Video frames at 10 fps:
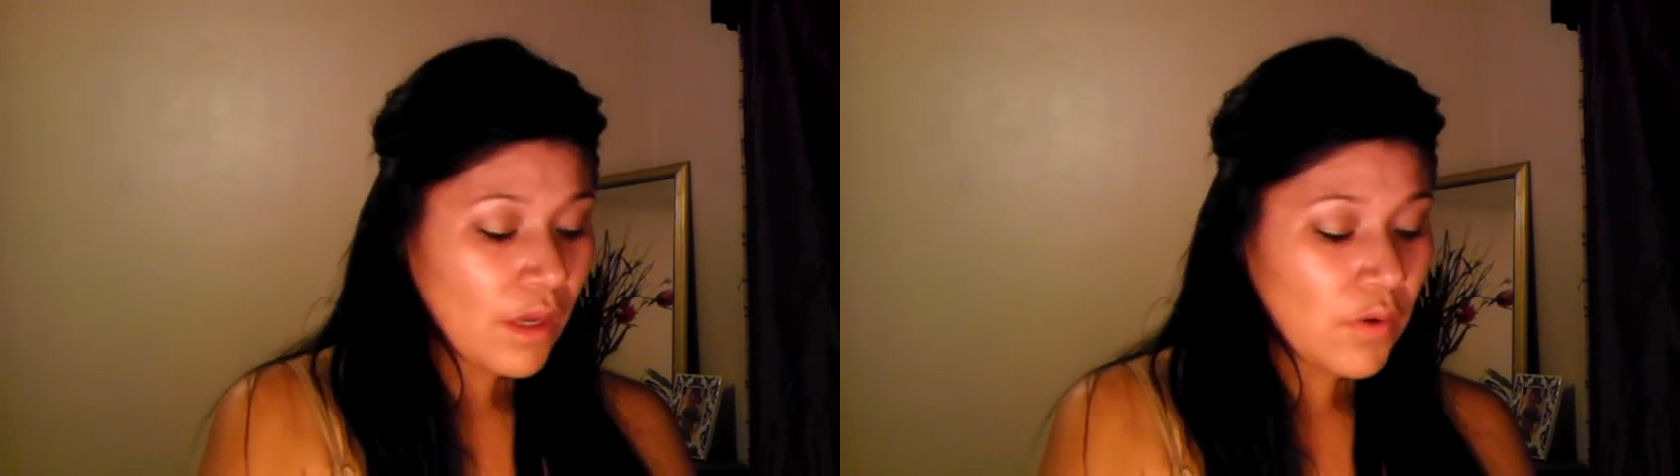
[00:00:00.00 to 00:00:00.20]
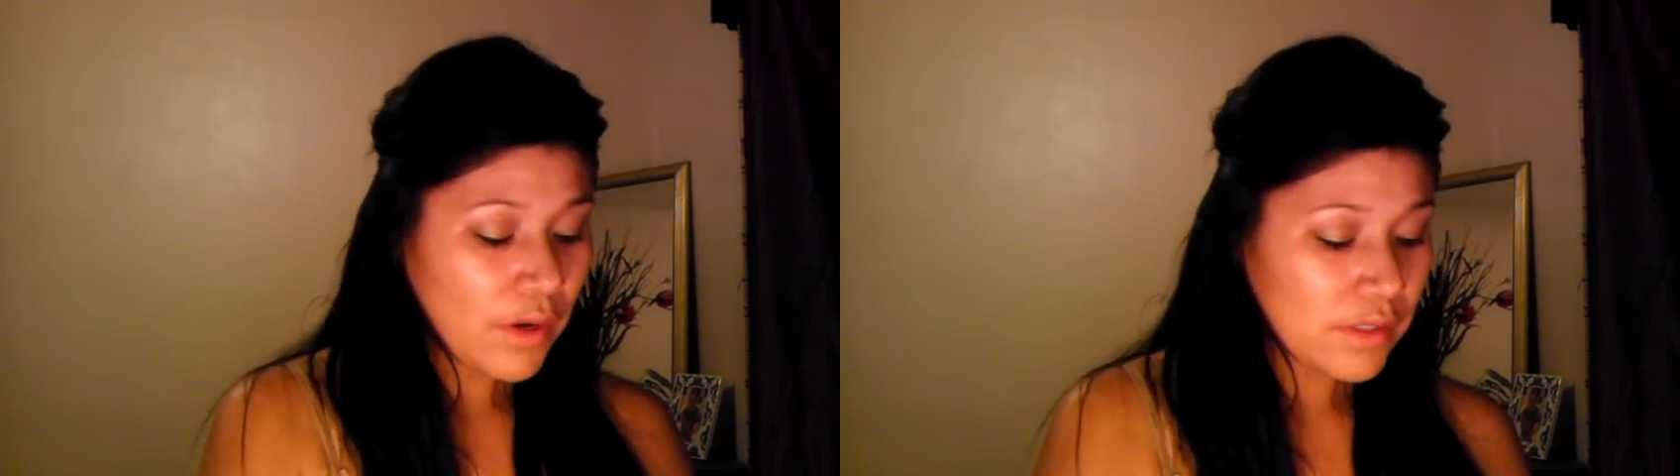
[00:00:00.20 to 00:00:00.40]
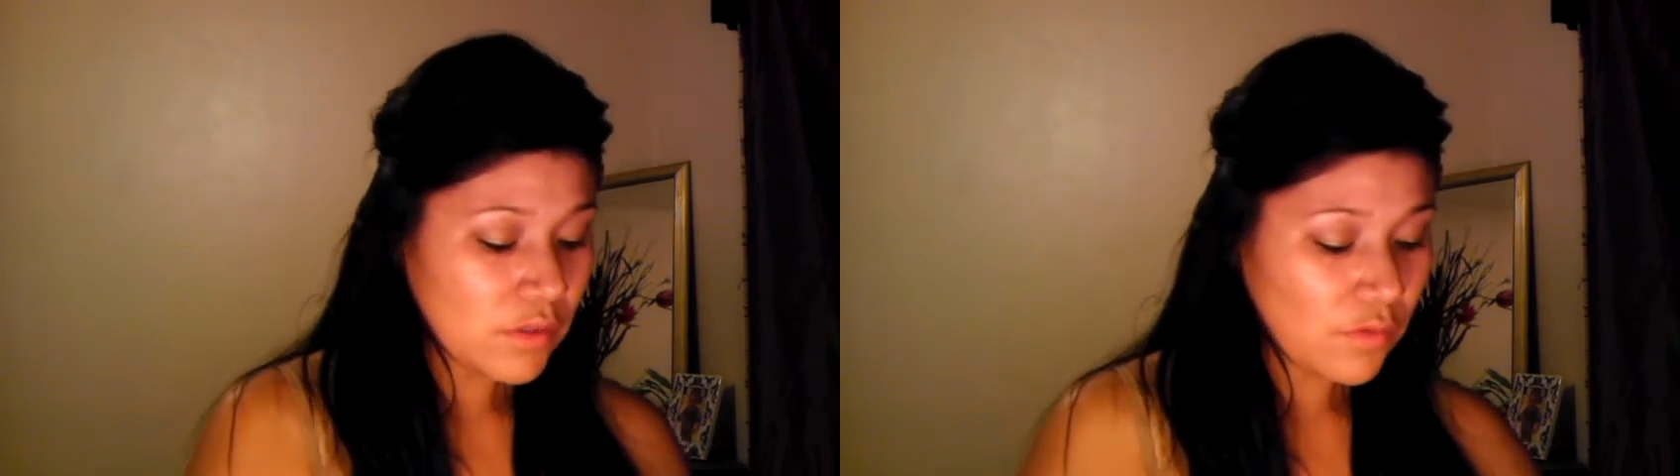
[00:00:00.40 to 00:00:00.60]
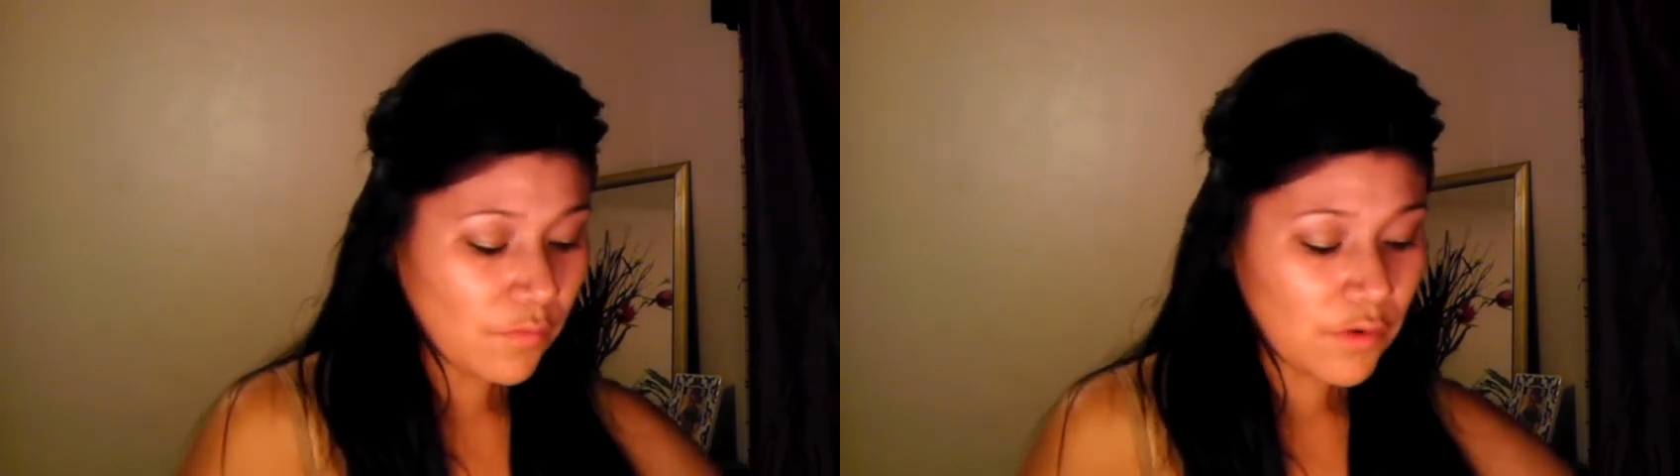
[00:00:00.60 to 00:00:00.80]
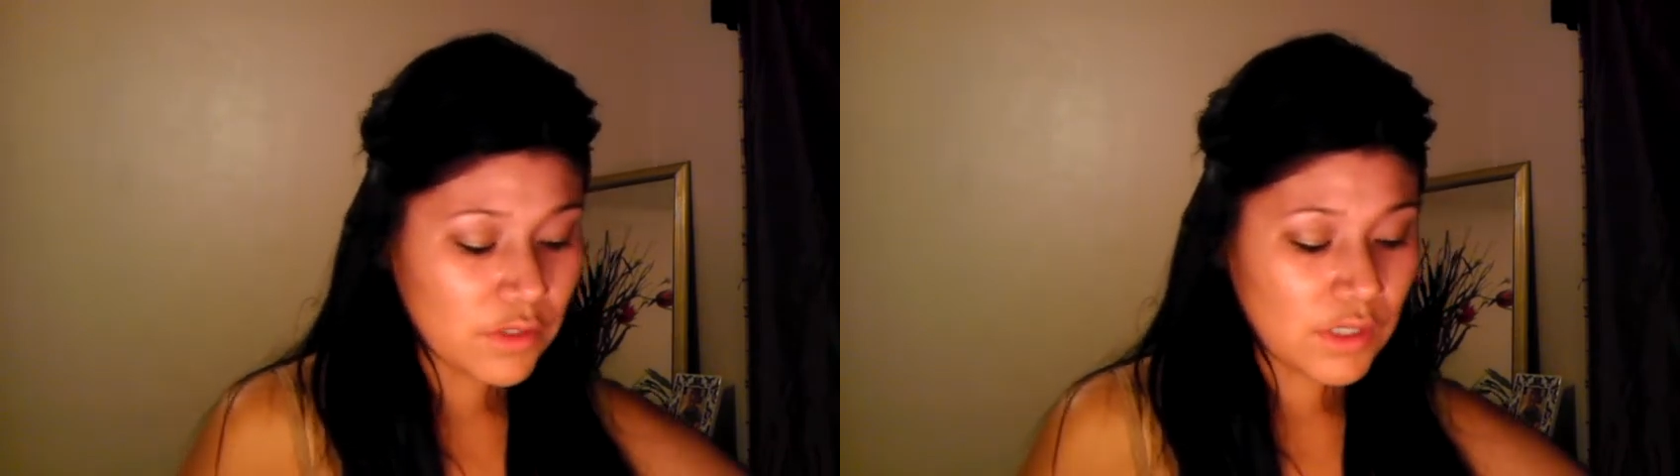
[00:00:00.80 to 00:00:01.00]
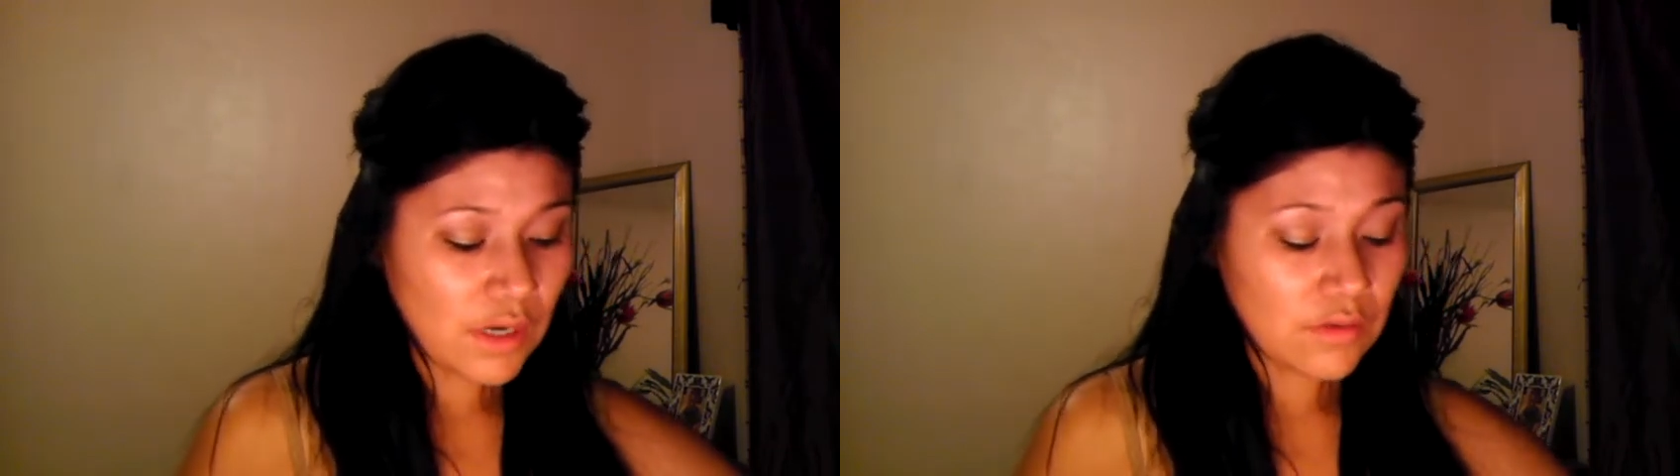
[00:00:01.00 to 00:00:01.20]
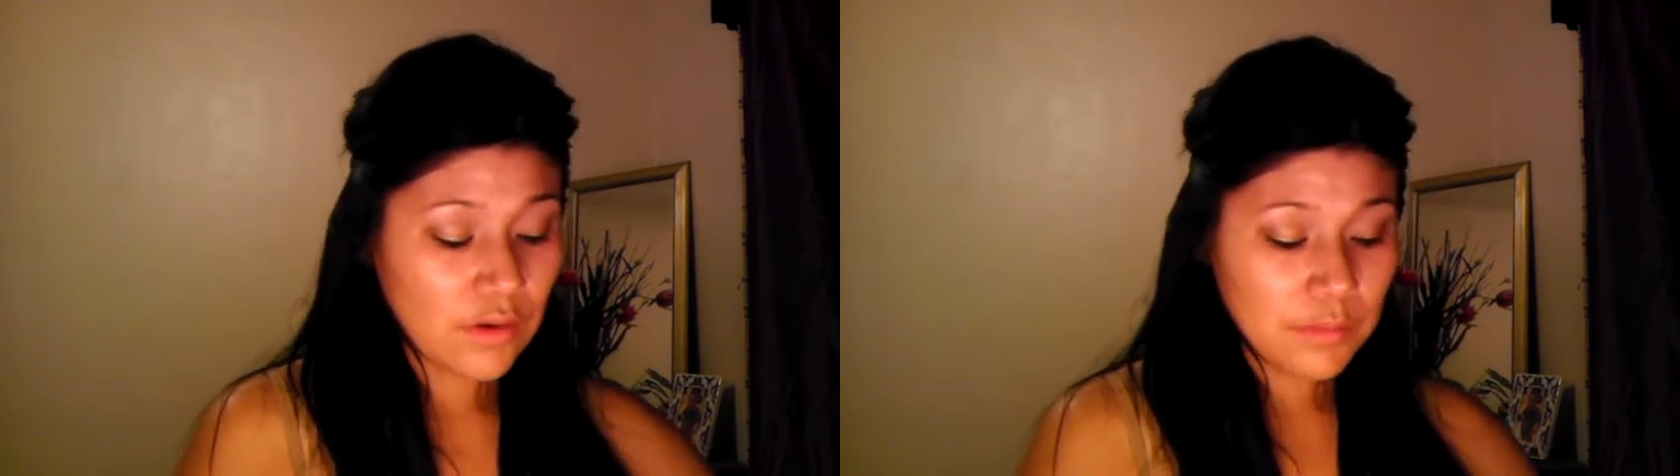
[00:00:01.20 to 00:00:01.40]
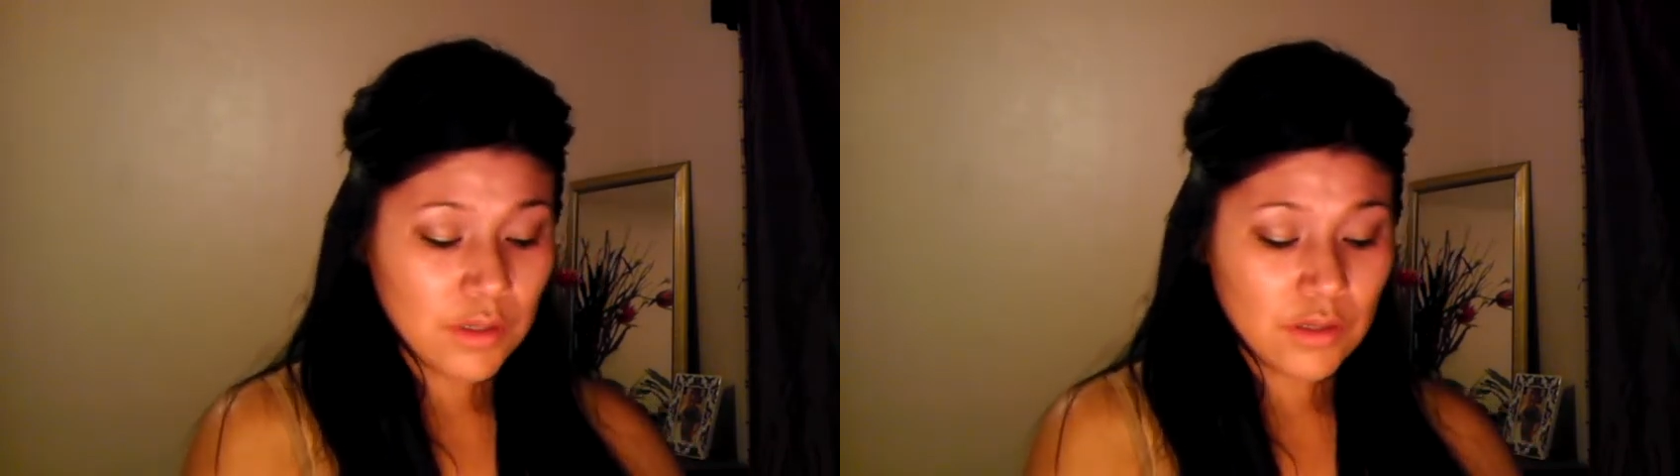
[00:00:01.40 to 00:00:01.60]
Okay, so the first color
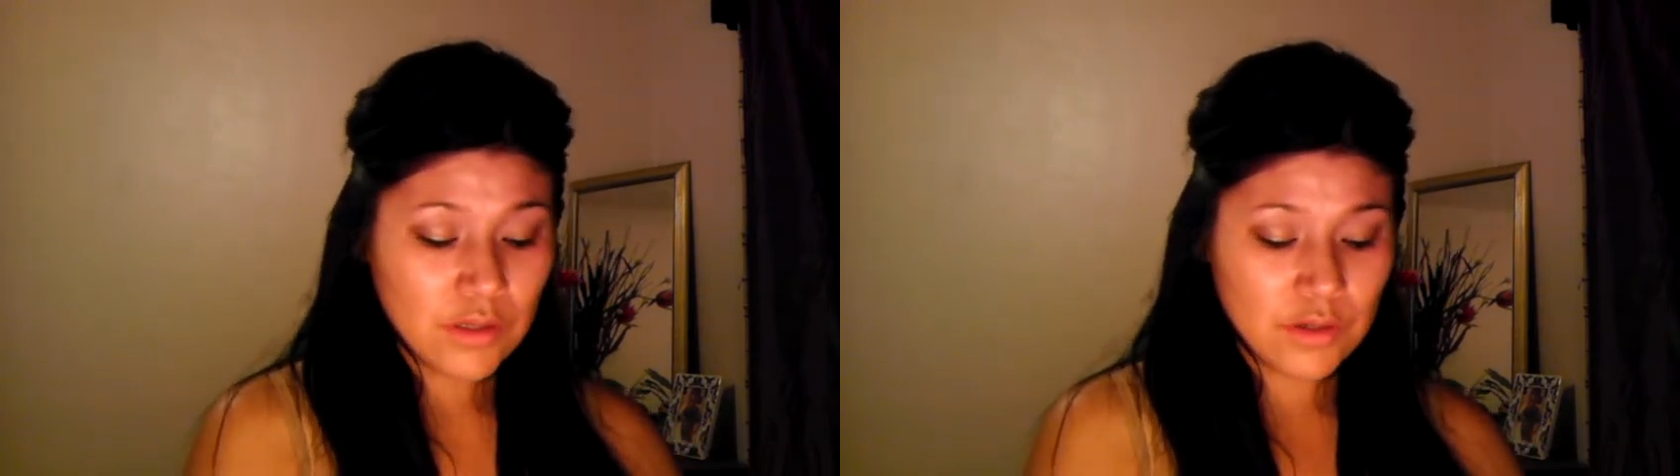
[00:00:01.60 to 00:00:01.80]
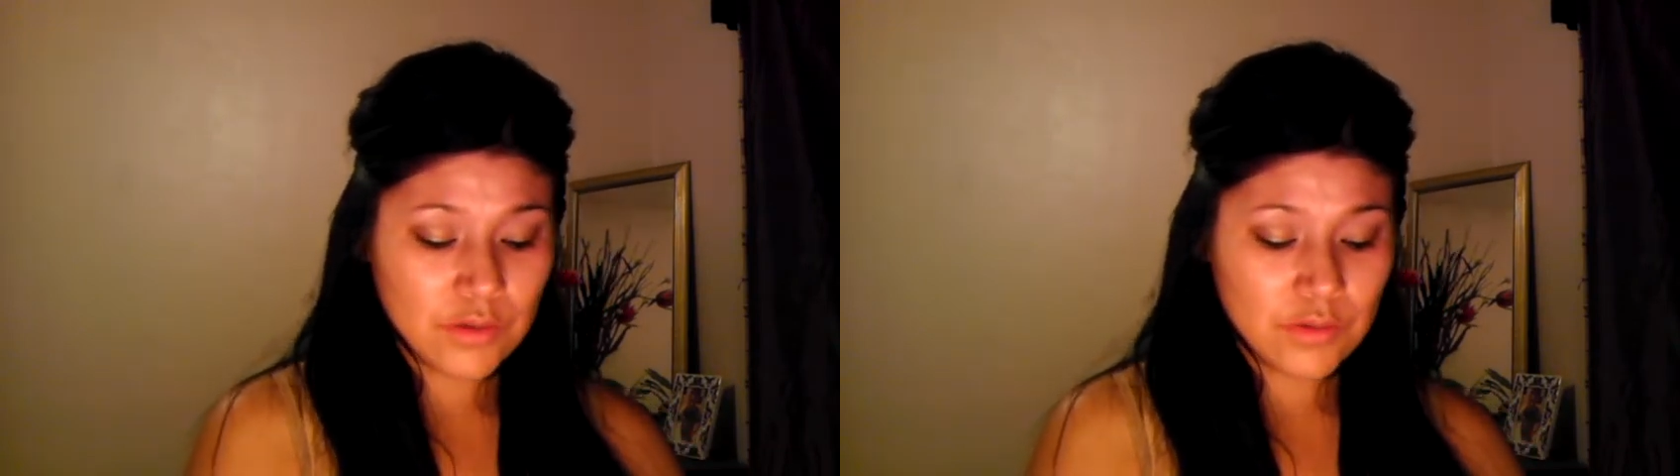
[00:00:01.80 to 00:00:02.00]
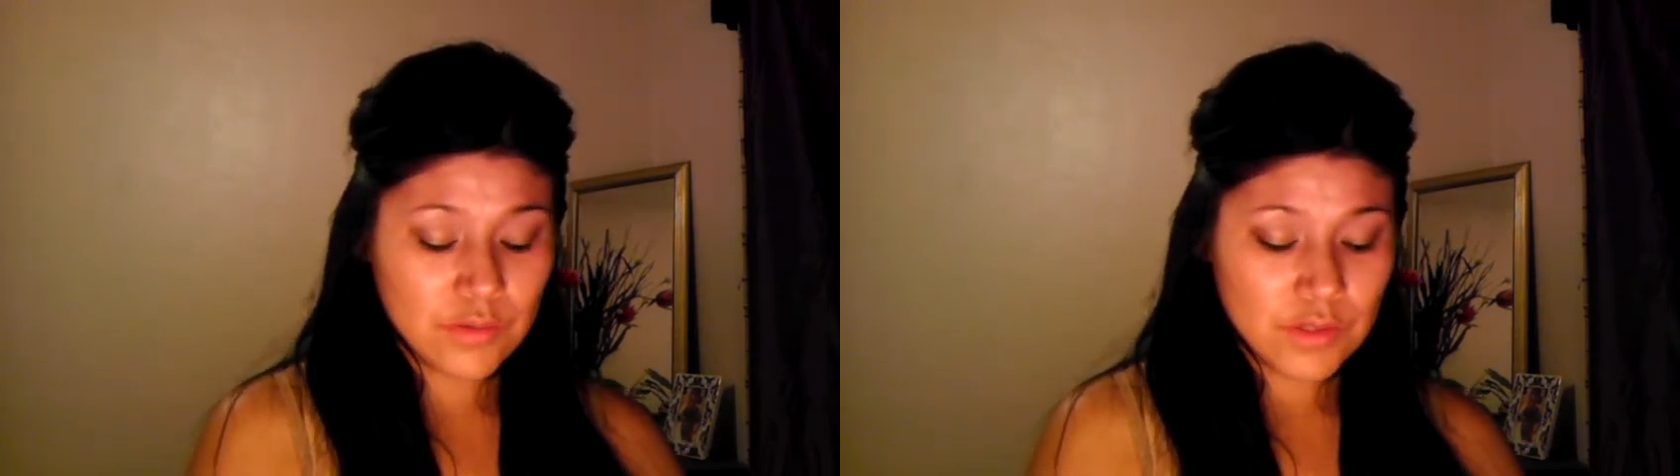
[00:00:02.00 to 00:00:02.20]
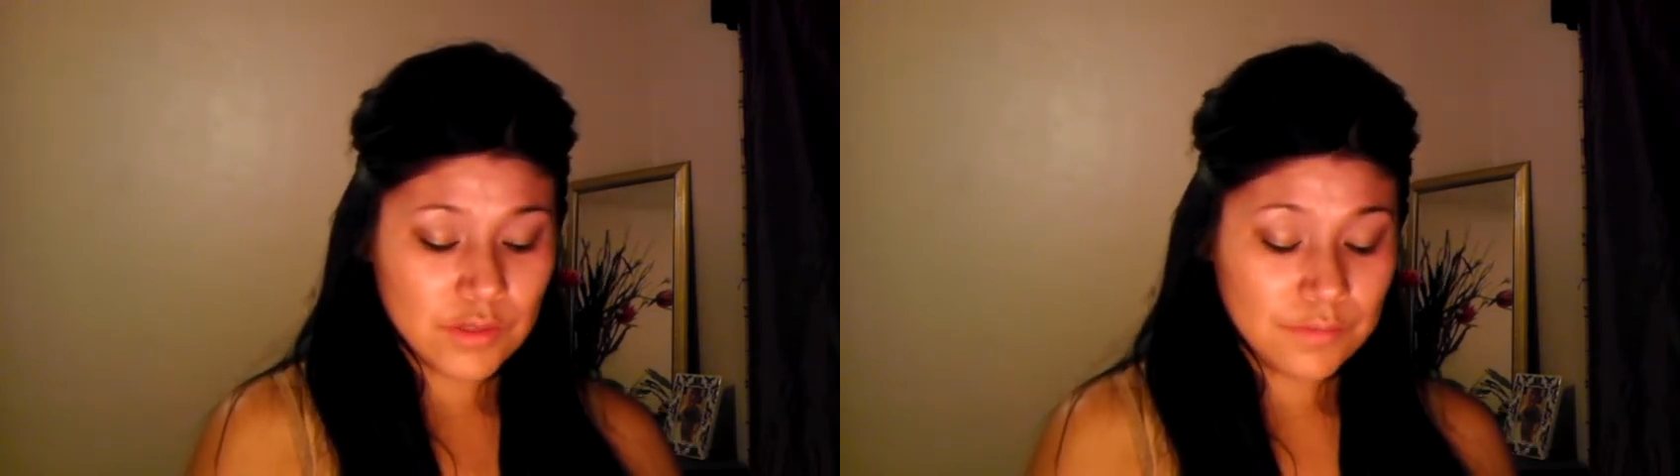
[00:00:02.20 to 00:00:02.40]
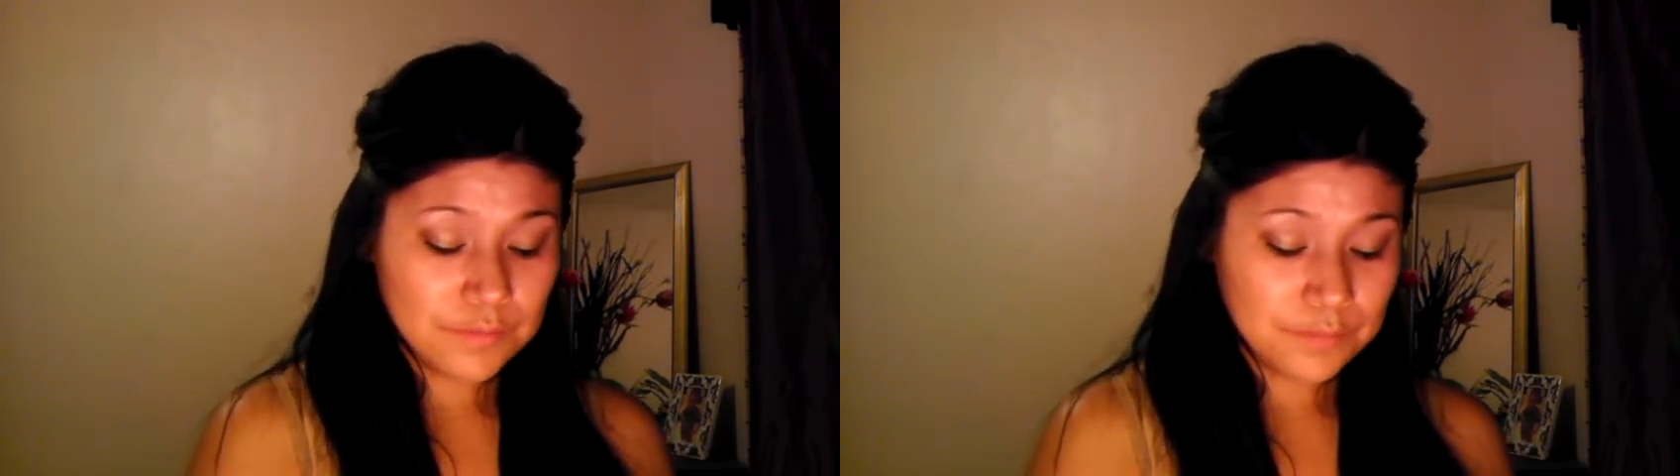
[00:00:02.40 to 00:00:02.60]
I'm going to use